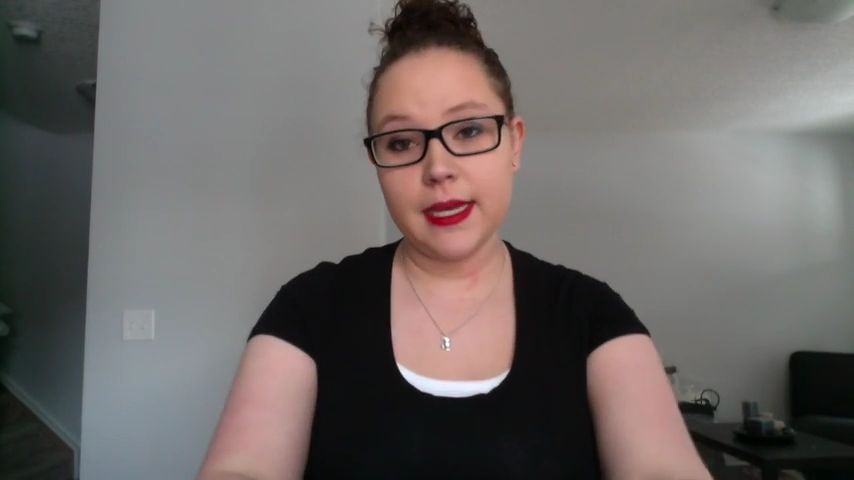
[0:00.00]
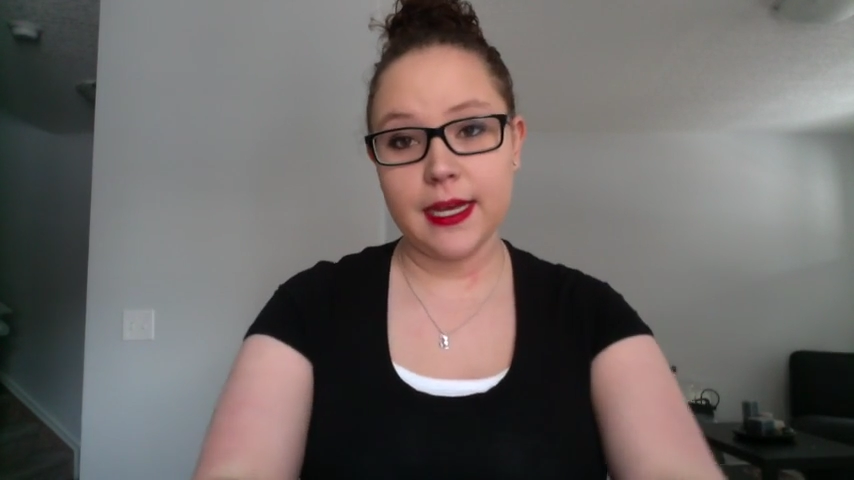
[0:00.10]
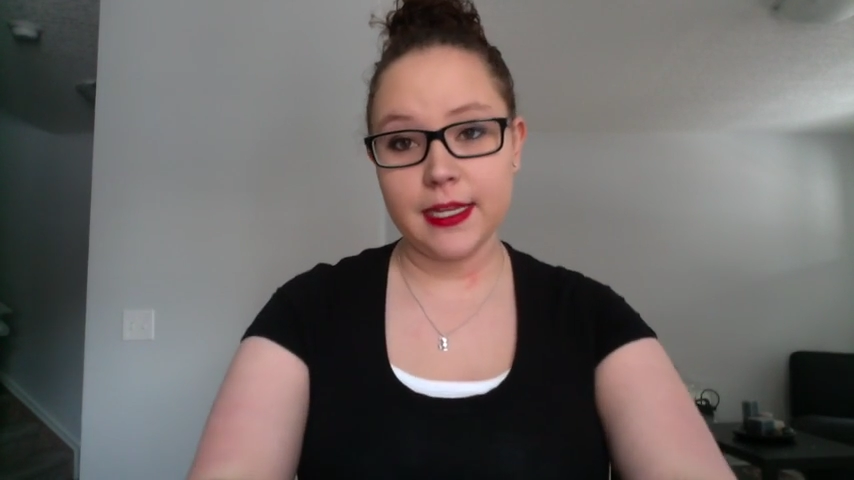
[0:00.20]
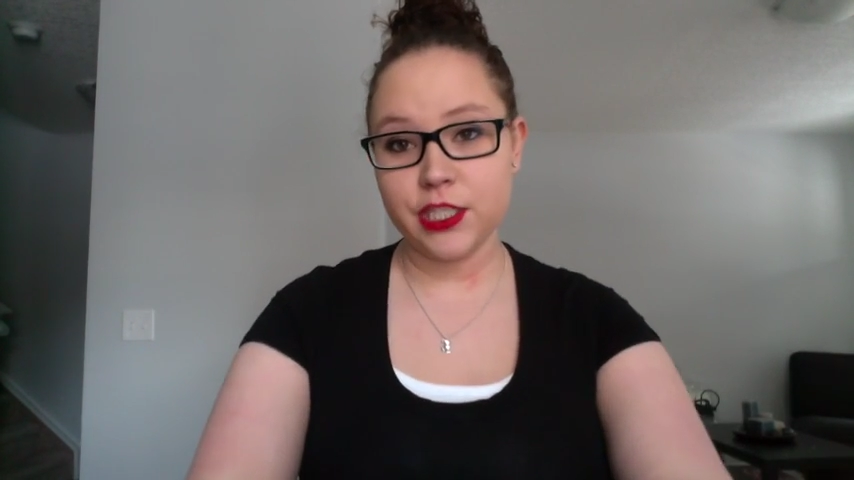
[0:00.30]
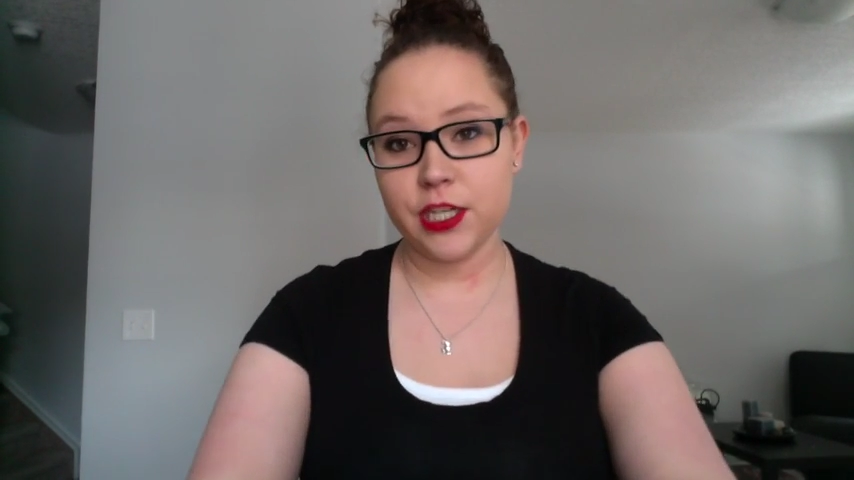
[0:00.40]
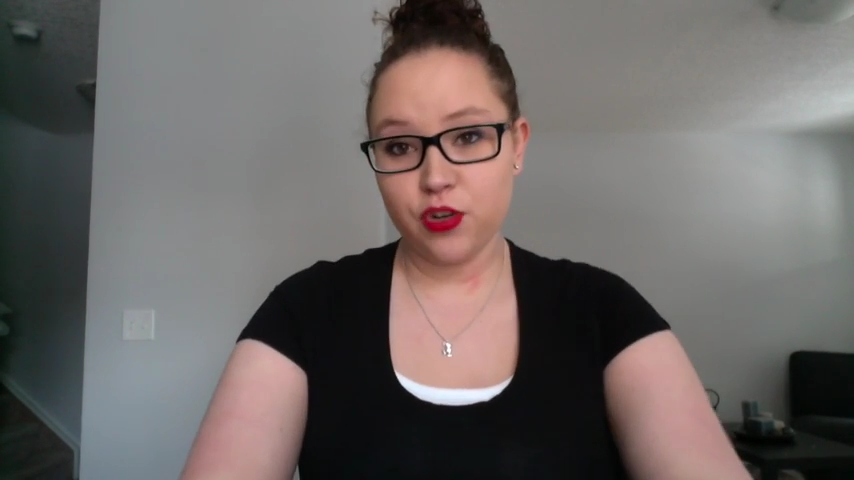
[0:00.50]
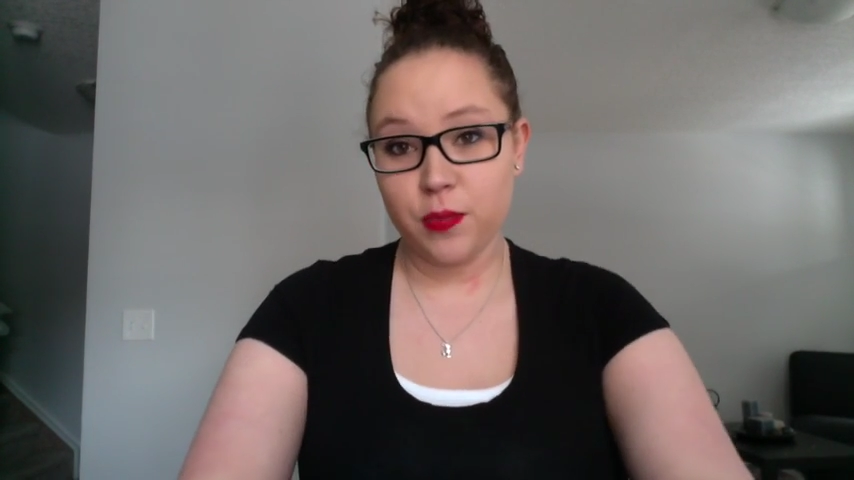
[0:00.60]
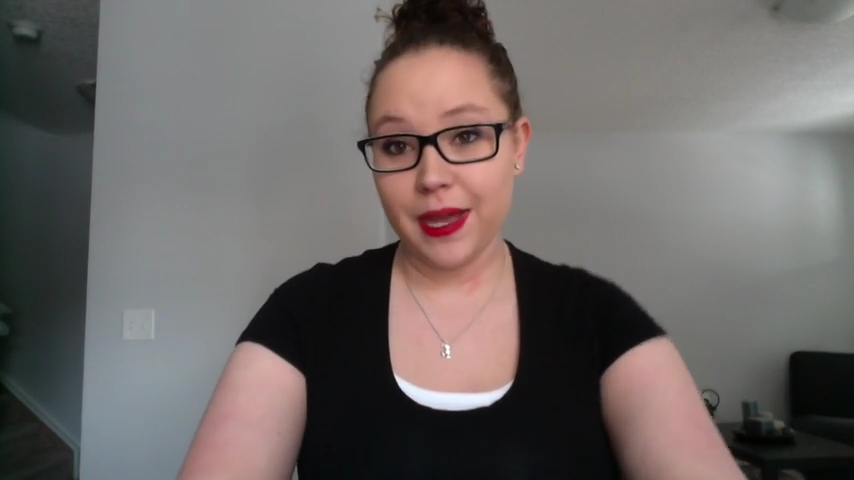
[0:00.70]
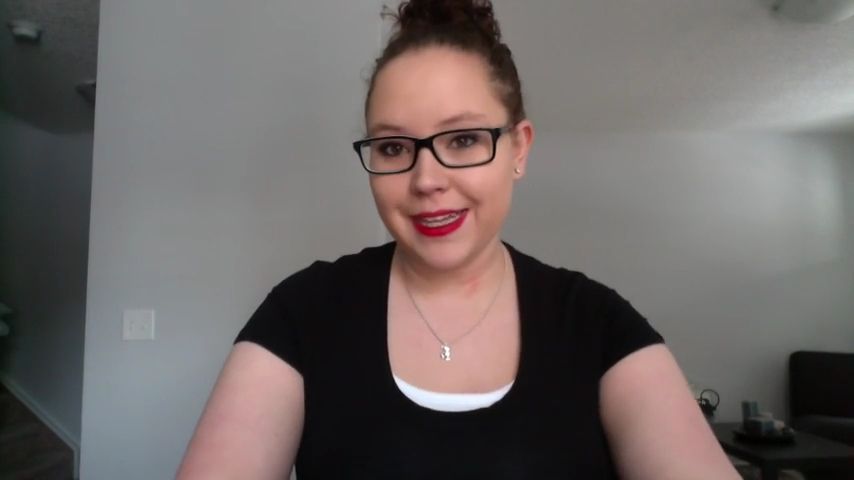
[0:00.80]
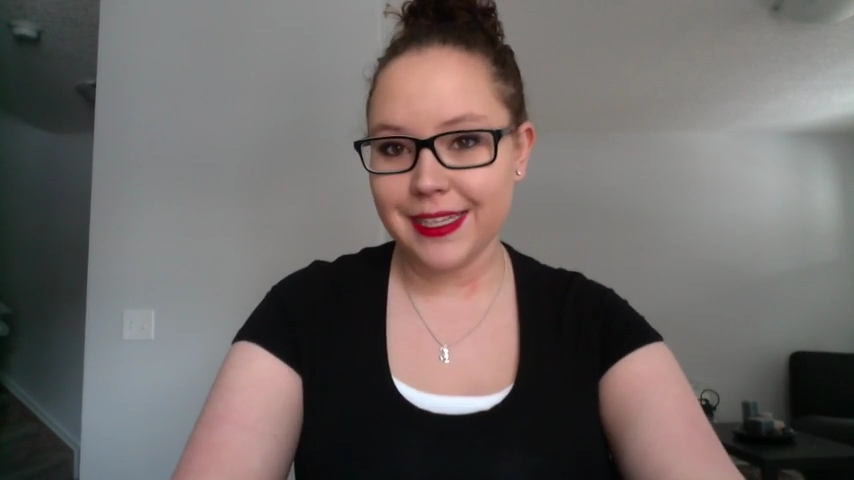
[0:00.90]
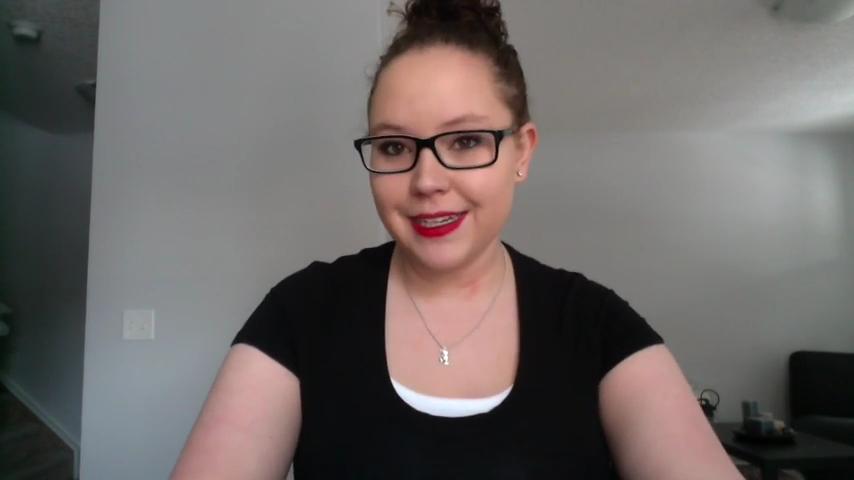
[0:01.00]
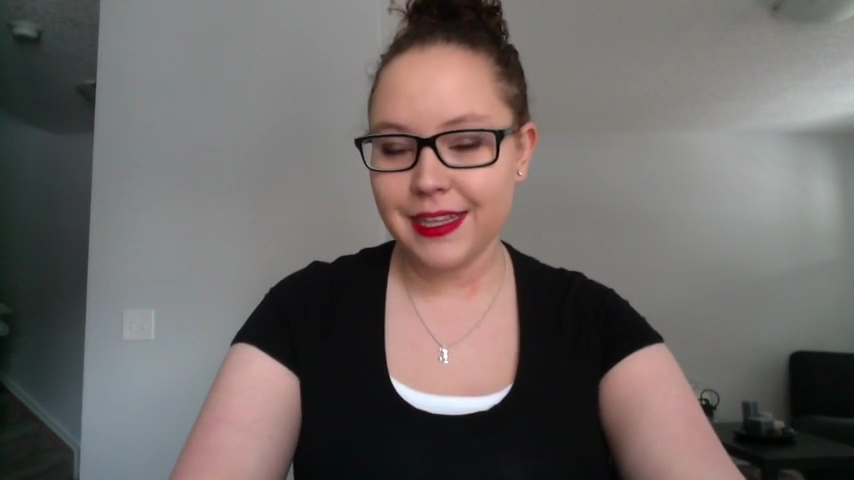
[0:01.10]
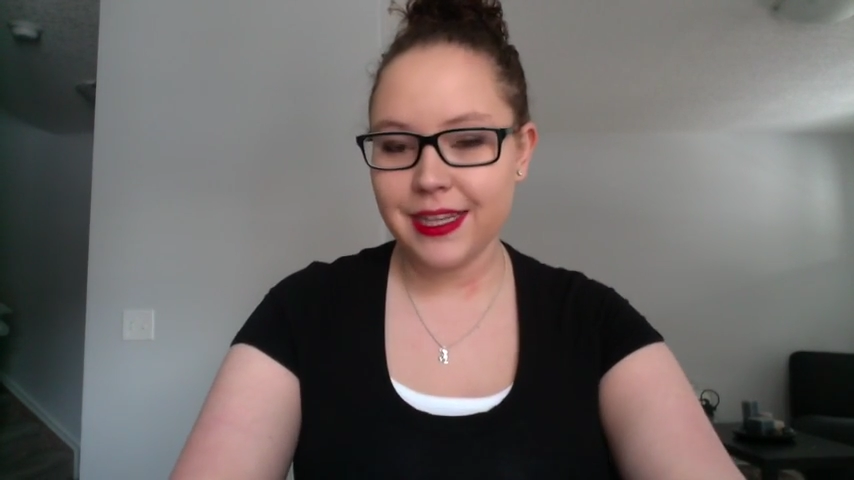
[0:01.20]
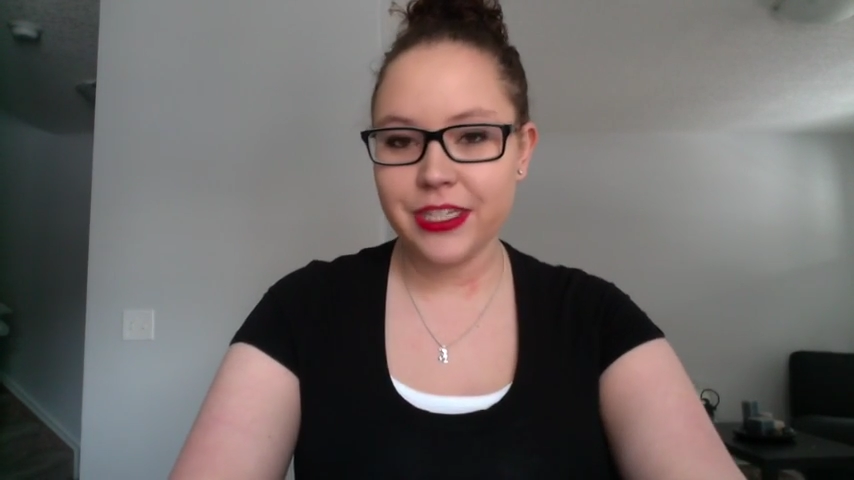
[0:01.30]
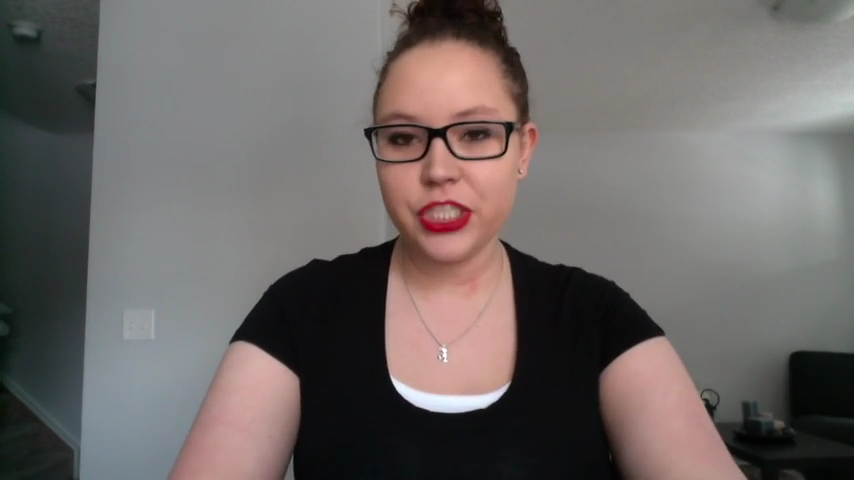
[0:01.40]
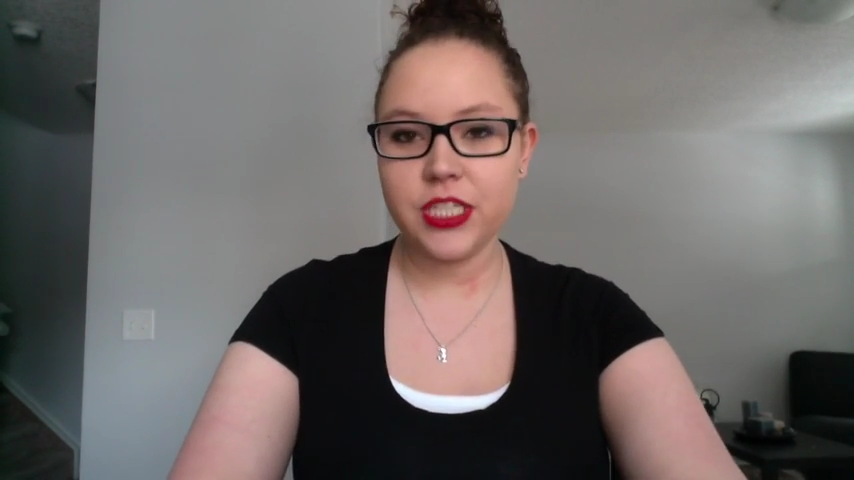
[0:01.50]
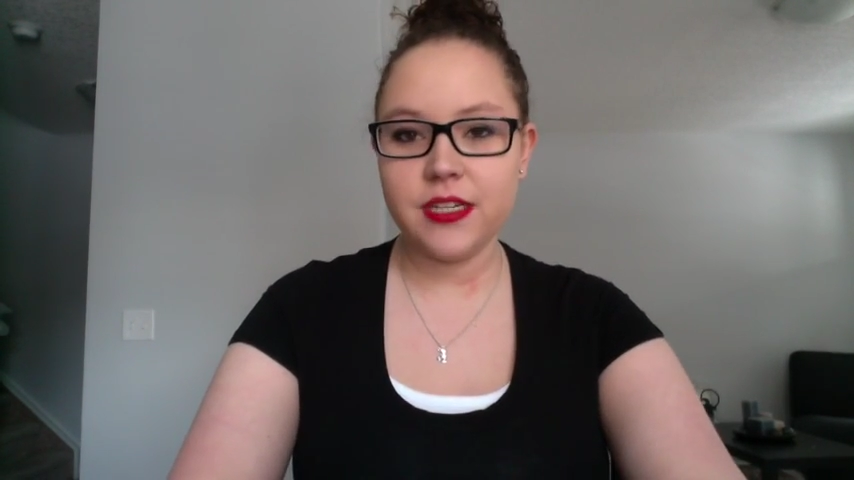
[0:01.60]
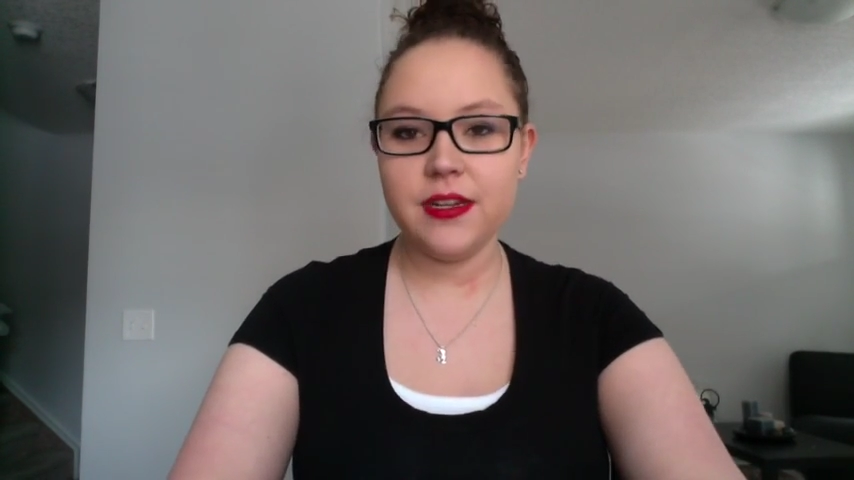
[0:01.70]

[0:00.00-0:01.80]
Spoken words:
eyeshadow palette collection.